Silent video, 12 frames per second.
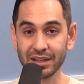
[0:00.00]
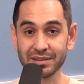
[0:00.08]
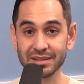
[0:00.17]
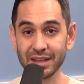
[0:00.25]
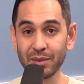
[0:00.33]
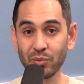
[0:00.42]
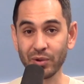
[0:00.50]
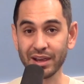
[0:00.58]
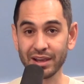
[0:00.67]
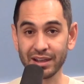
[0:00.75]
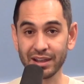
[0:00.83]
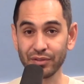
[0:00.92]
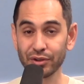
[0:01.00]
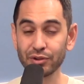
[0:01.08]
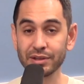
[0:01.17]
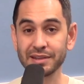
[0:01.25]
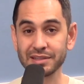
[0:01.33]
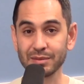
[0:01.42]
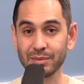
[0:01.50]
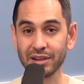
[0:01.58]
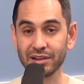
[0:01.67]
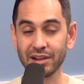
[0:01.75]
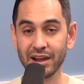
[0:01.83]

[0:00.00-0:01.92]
In the same way, in the New Testament,